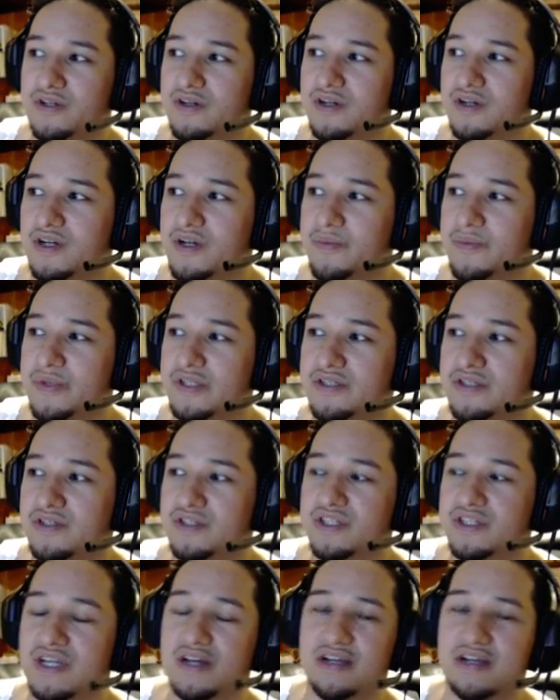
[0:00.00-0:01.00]
Beastial
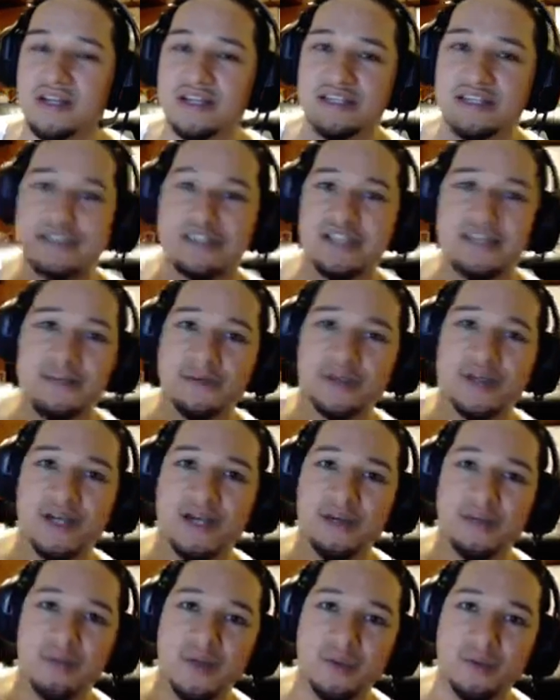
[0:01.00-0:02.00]
Shout at the same
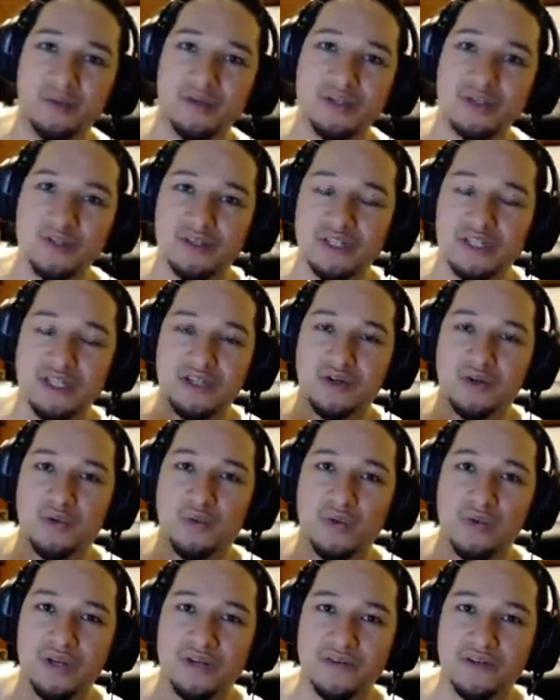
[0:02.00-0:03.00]
time people are using their
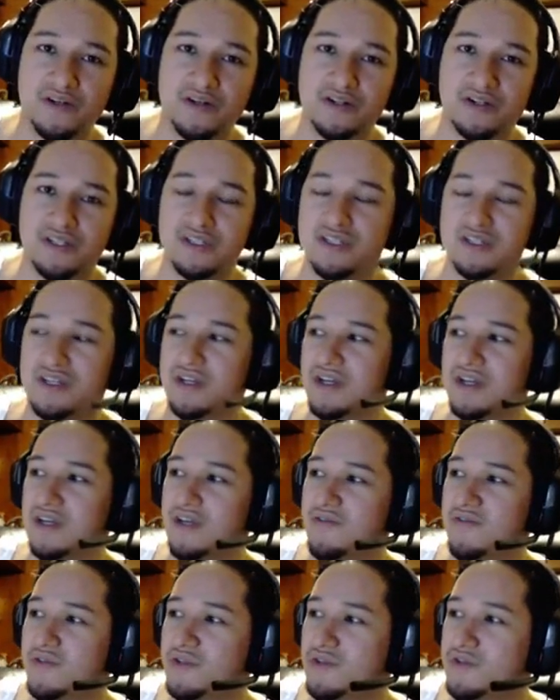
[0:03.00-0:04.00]
Wind of Courage.
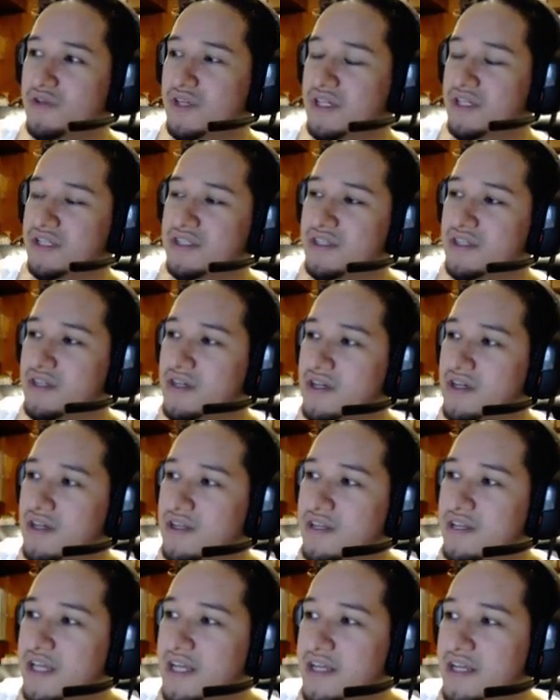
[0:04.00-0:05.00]
If you do this,
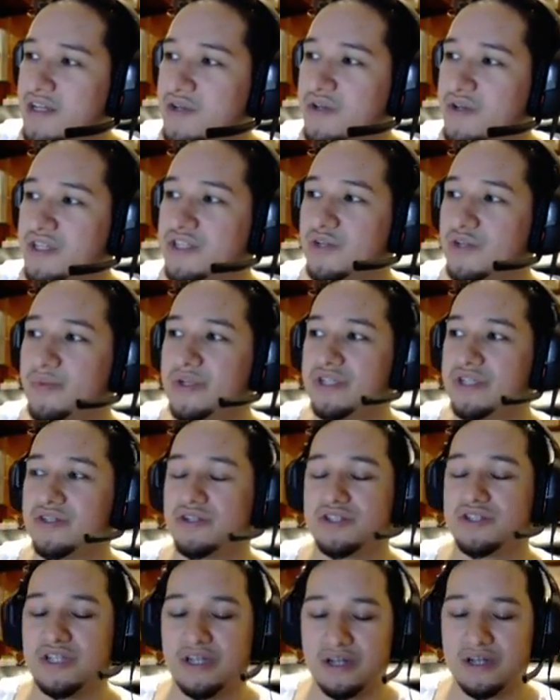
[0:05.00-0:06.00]
then you get your Beastial
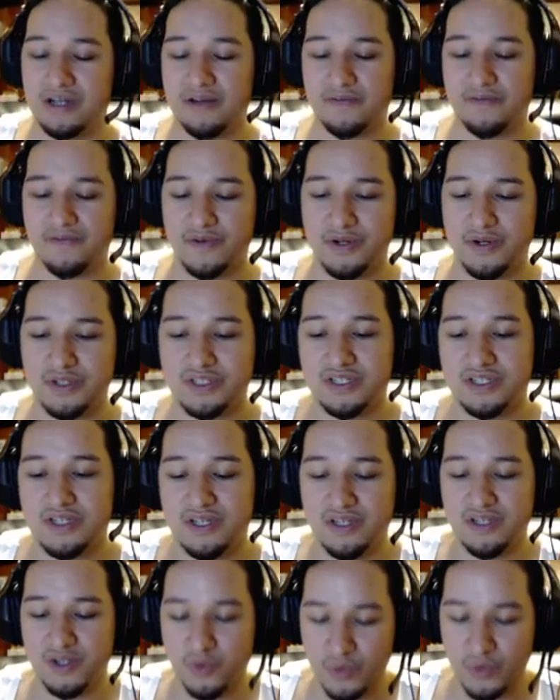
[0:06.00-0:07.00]
Shout out first,
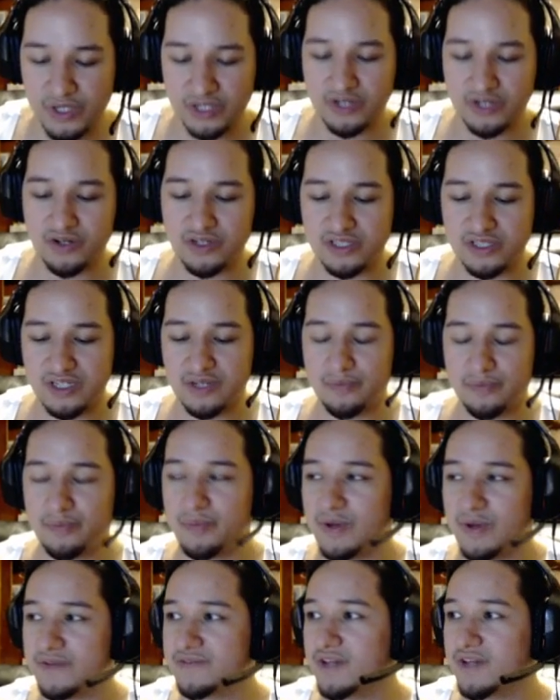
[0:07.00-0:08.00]
your Wind of Courage get
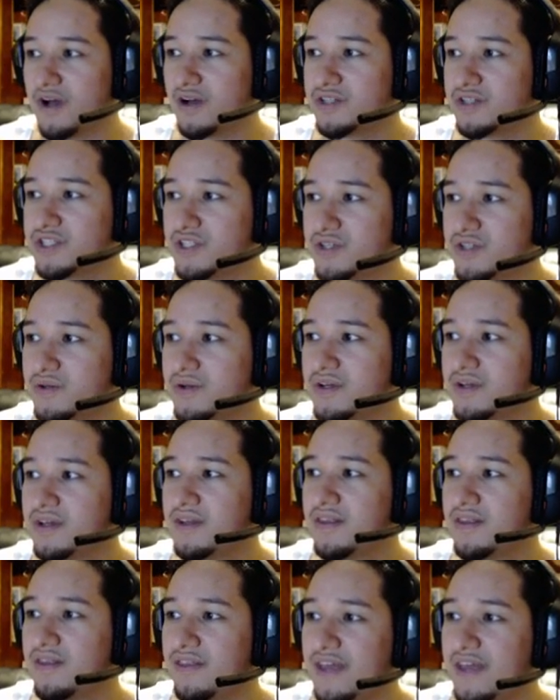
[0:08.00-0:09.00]
buffed onto you,
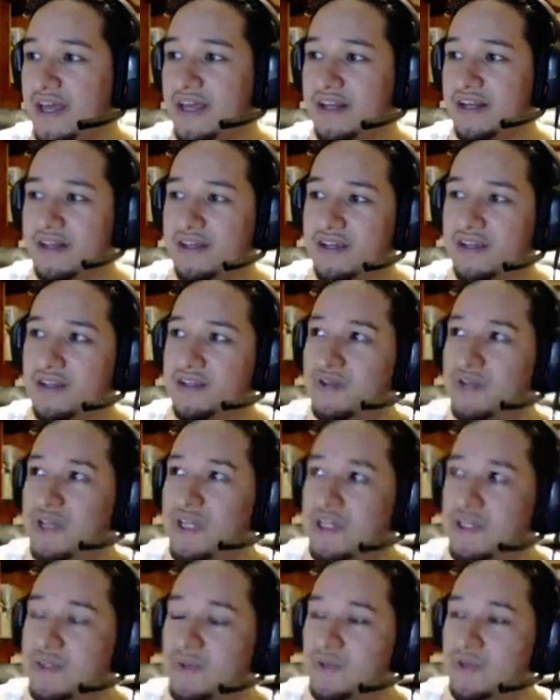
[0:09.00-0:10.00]
then you hit
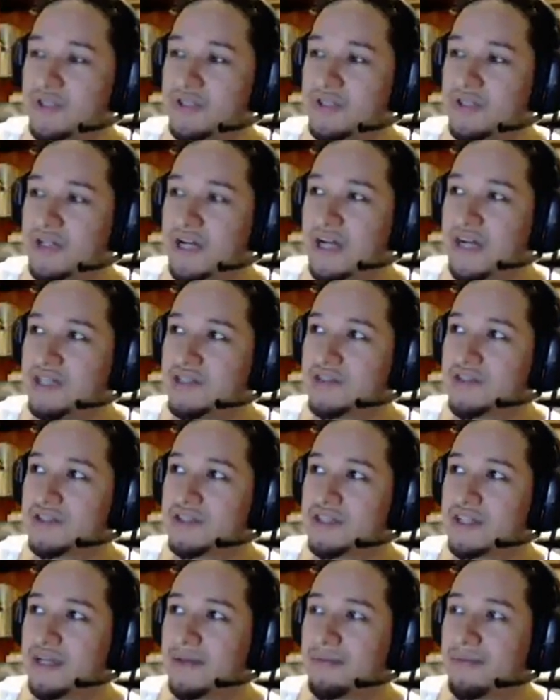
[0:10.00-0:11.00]
them with your High Circle
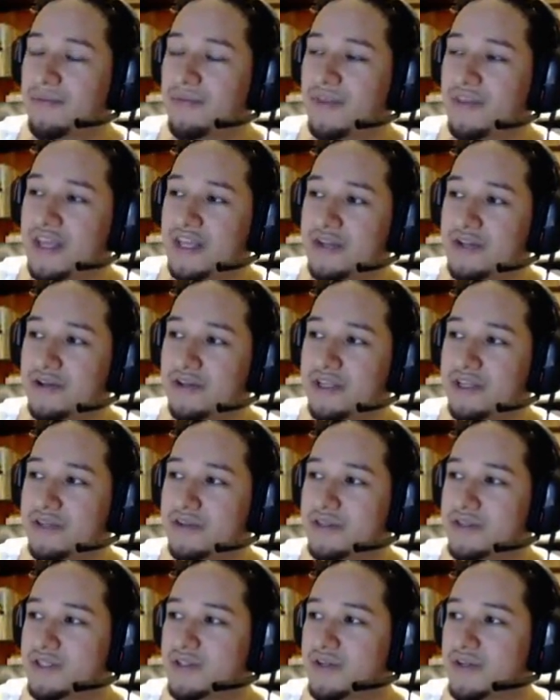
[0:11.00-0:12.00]
Snipe, then your
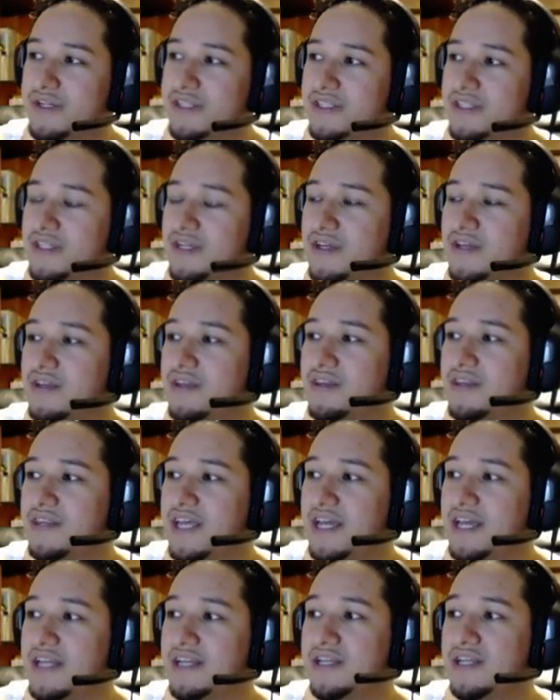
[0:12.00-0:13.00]
Lethal Strikes,
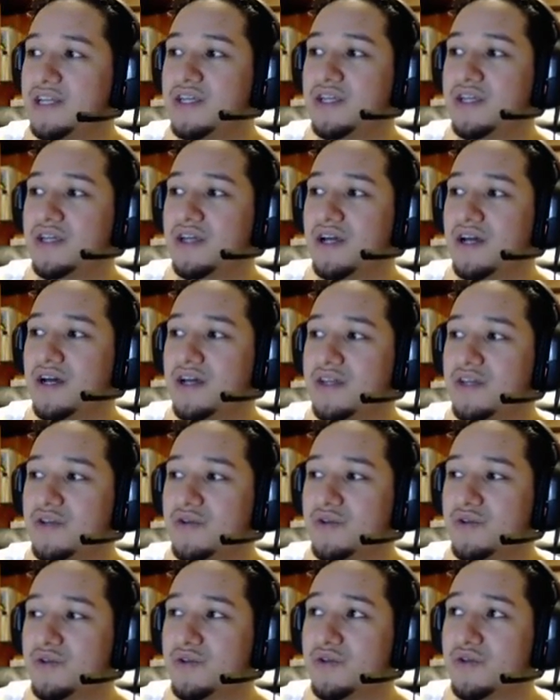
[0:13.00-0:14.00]
then you
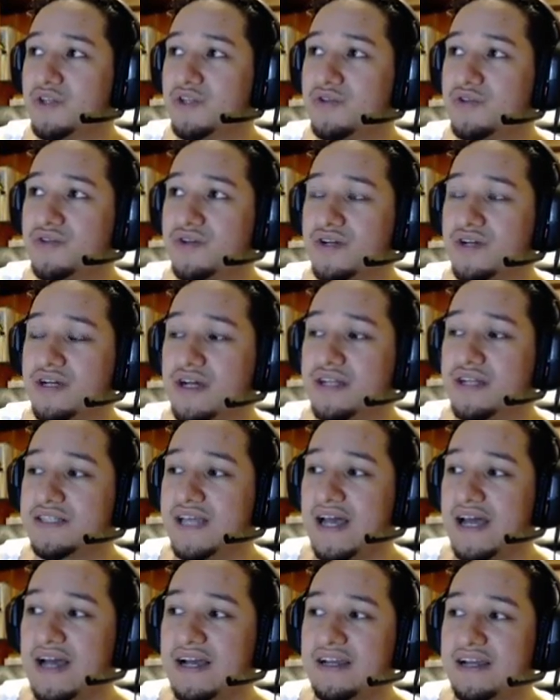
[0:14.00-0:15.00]
can use your
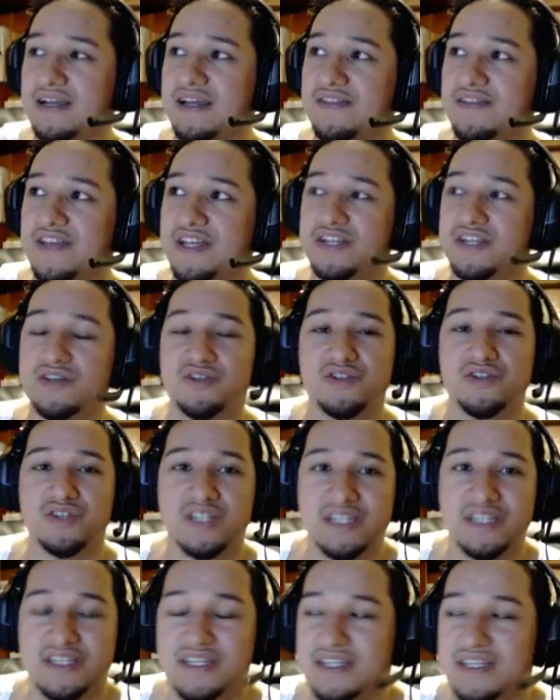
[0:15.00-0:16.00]
attack, and then use your
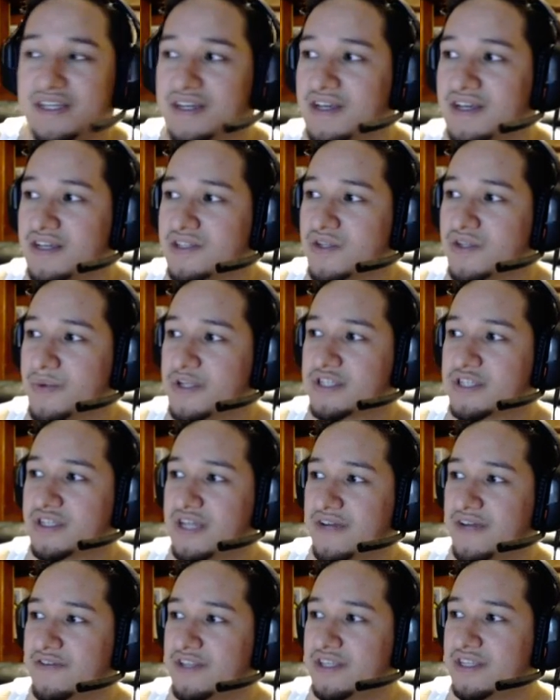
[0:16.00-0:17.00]
EE. So basically
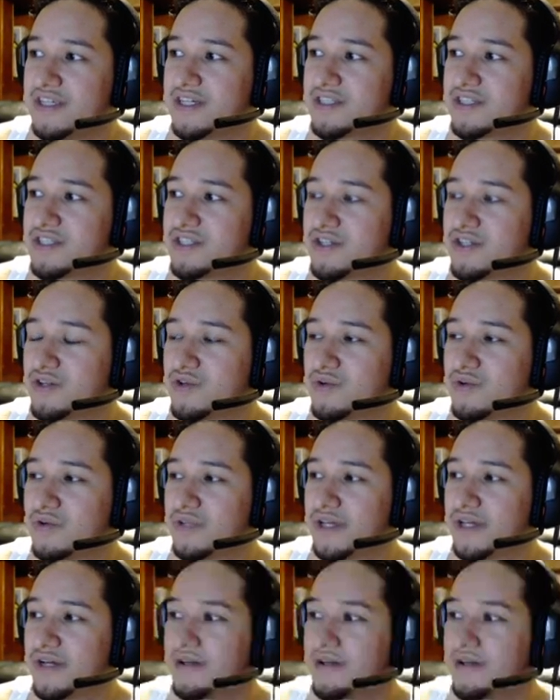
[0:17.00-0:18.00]
everything else is on
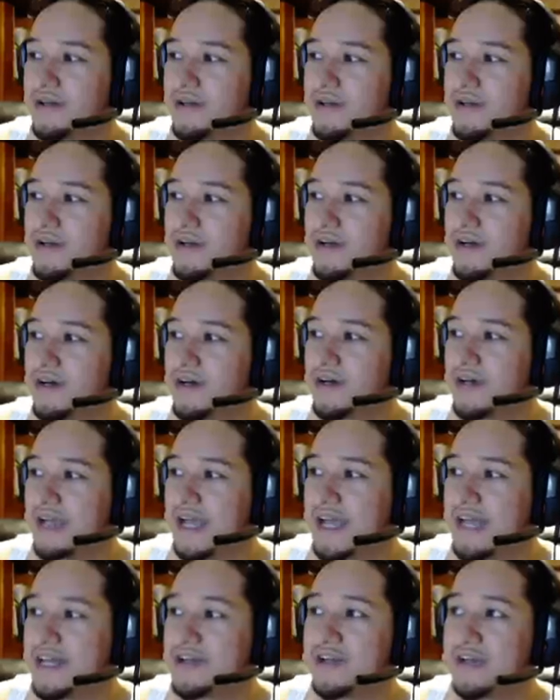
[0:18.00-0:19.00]
cooldown,
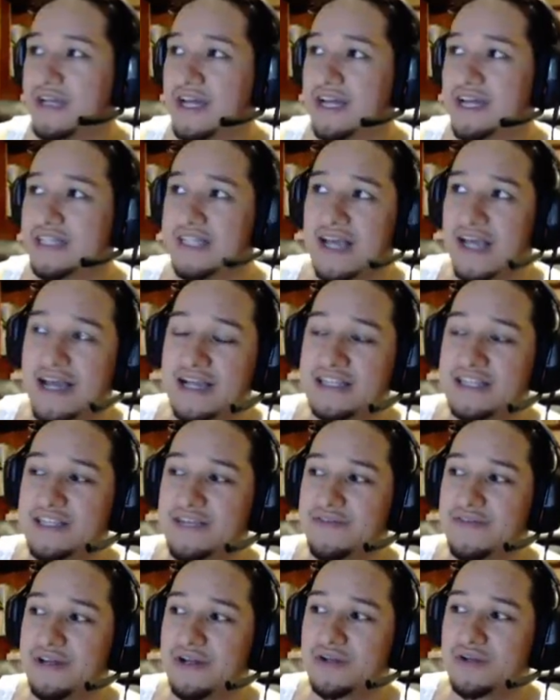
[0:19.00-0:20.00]
and your attack is
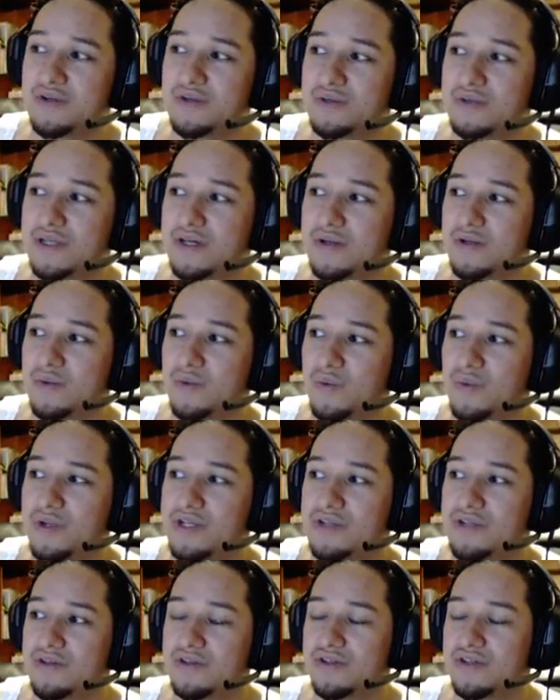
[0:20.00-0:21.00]
even on cooldown when you
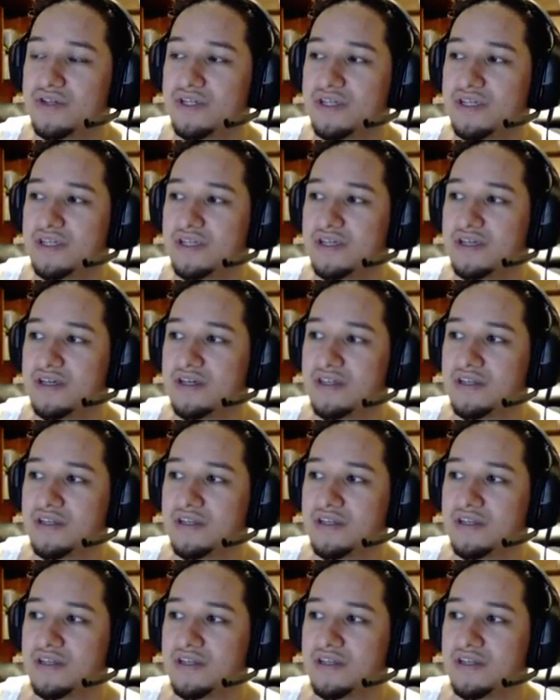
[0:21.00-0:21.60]
use your EE.